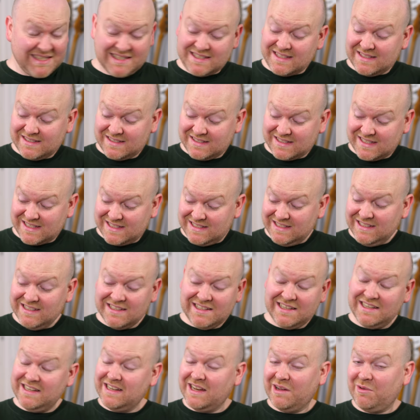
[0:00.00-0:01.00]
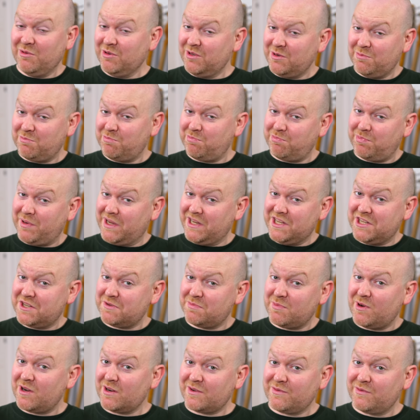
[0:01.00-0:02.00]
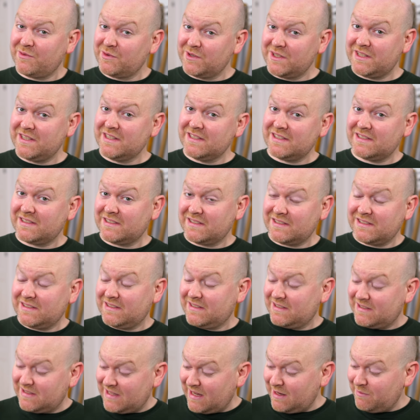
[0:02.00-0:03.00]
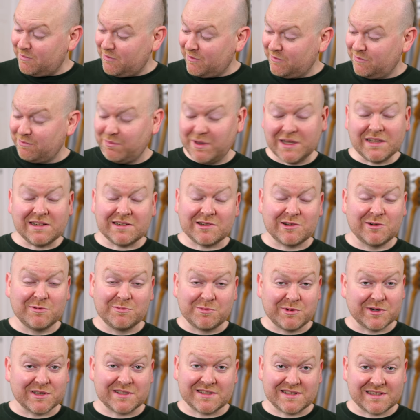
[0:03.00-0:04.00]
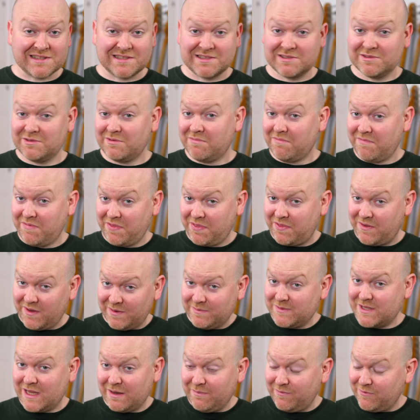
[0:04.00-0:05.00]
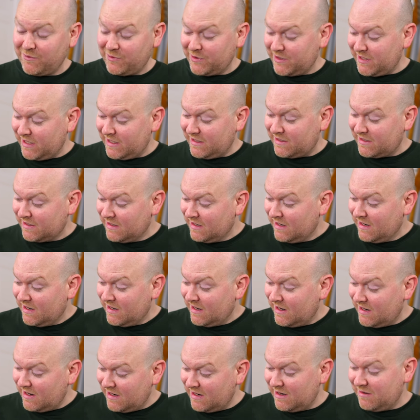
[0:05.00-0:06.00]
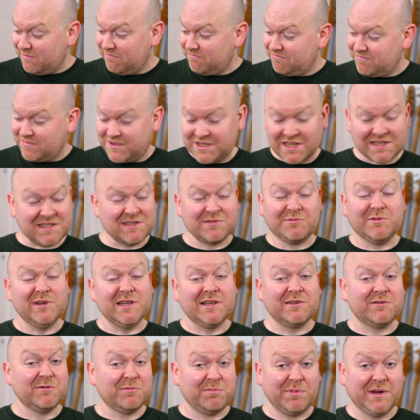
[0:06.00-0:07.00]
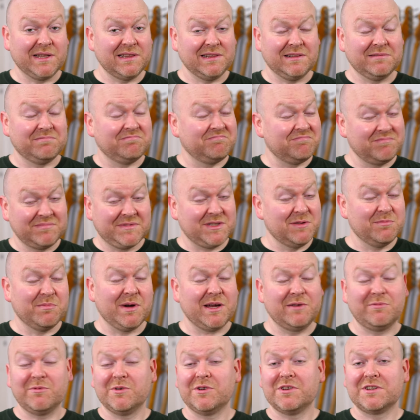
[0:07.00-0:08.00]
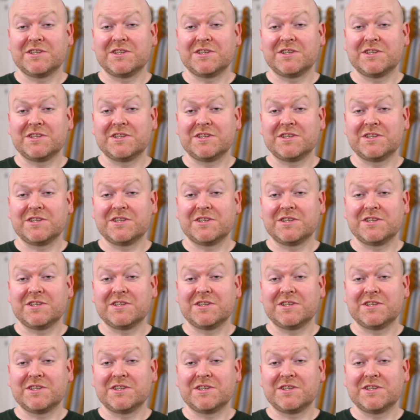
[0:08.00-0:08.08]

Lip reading: This is clearly now the benchmark for these type of pedal compressors, so thumbs up for that. Just a really good pedal, you might want